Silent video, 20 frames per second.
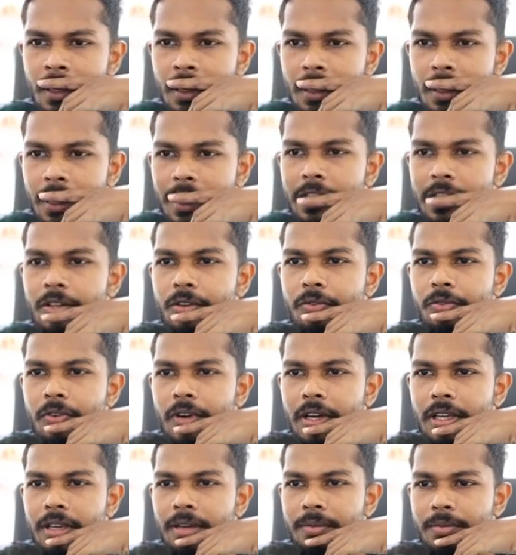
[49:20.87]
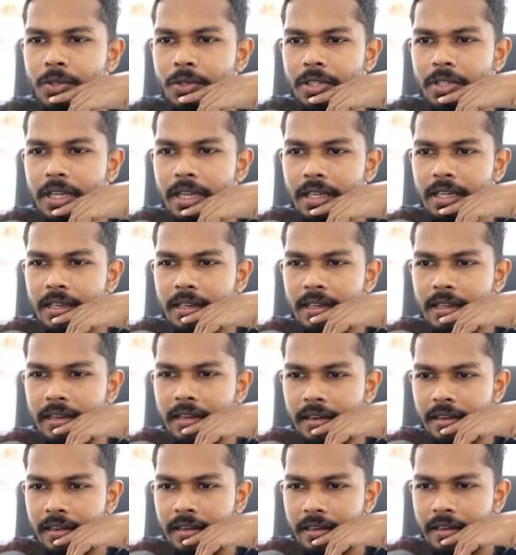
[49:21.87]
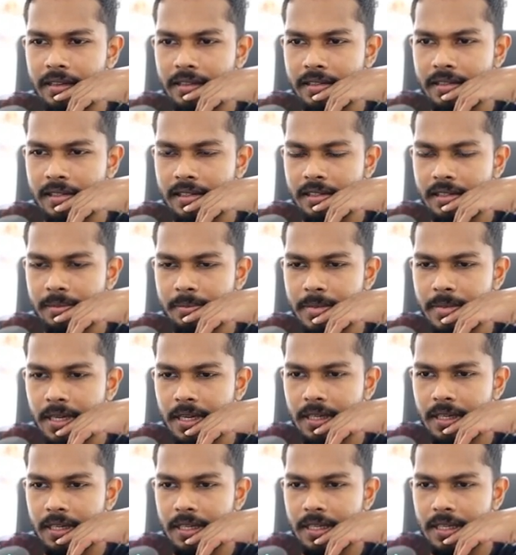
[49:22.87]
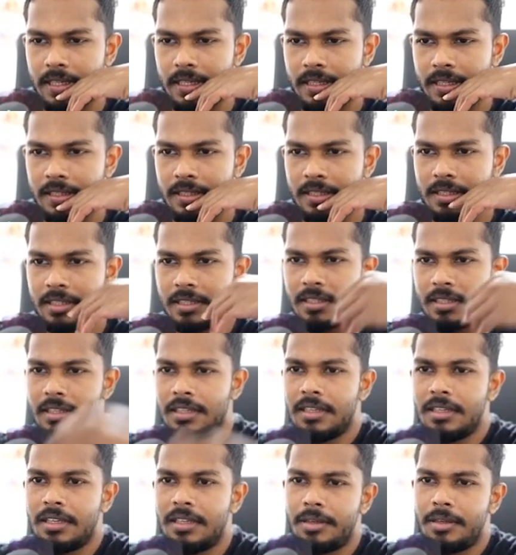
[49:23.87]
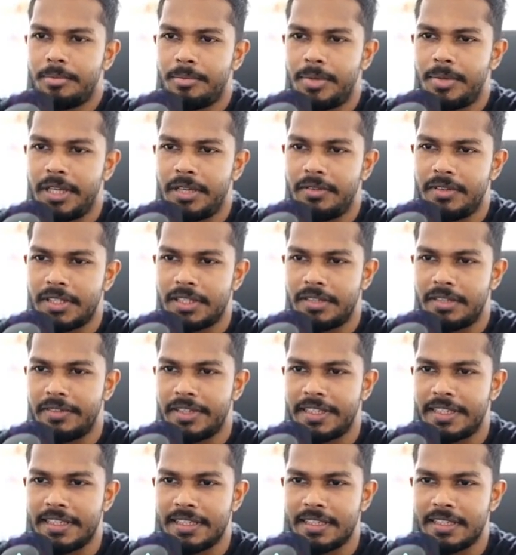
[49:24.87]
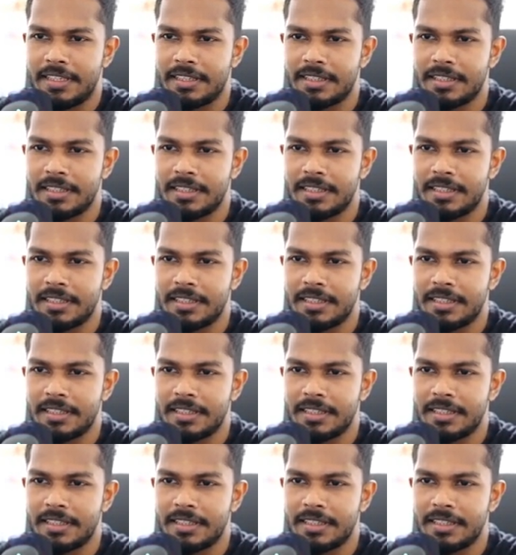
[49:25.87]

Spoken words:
I don't know why I'm not getting any errors back. Previously we did.